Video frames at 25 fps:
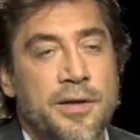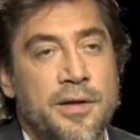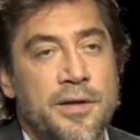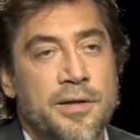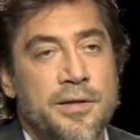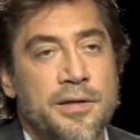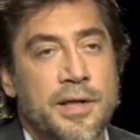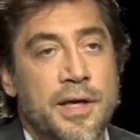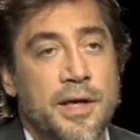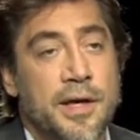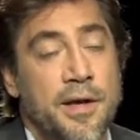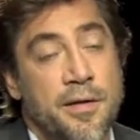
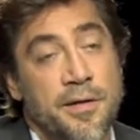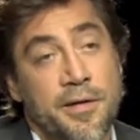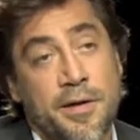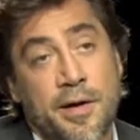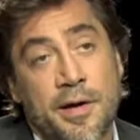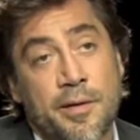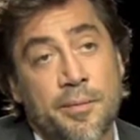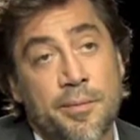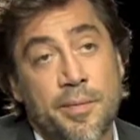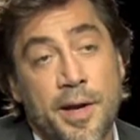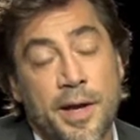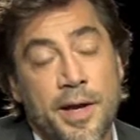It's like a
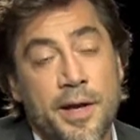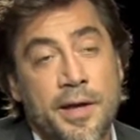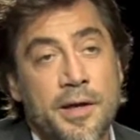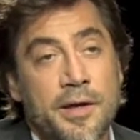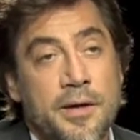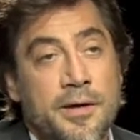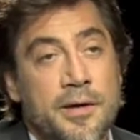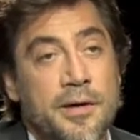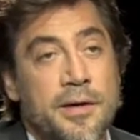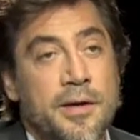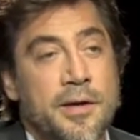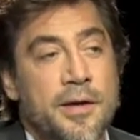theater play,
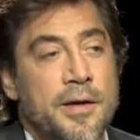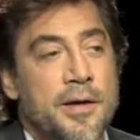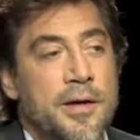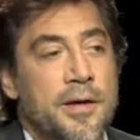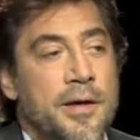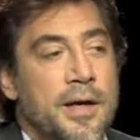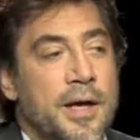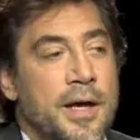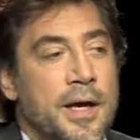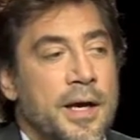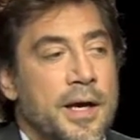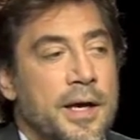
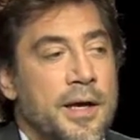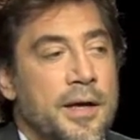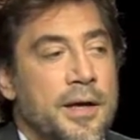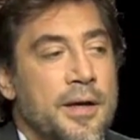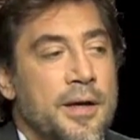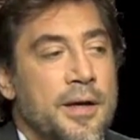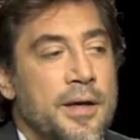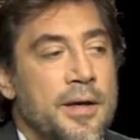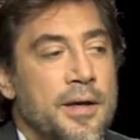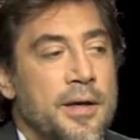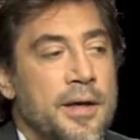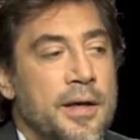and
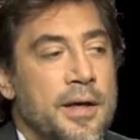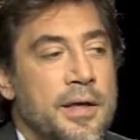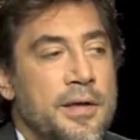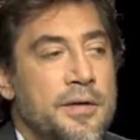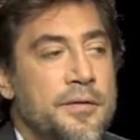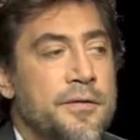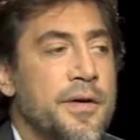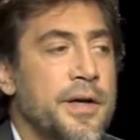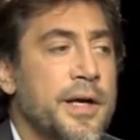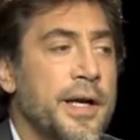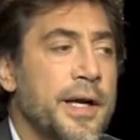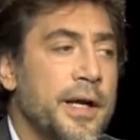it's
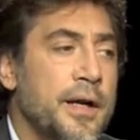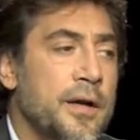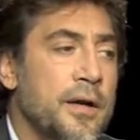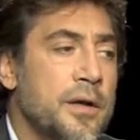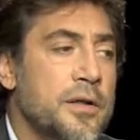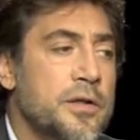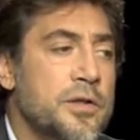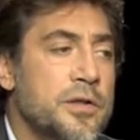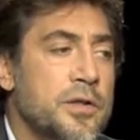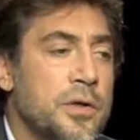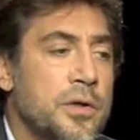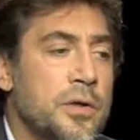very
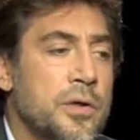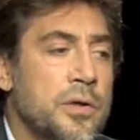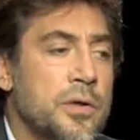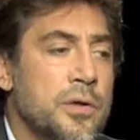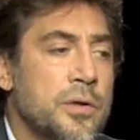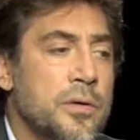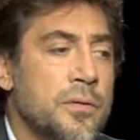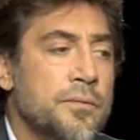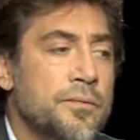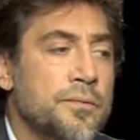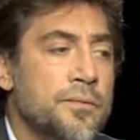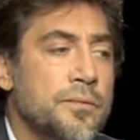
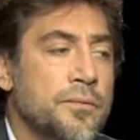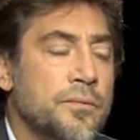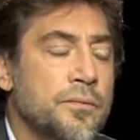also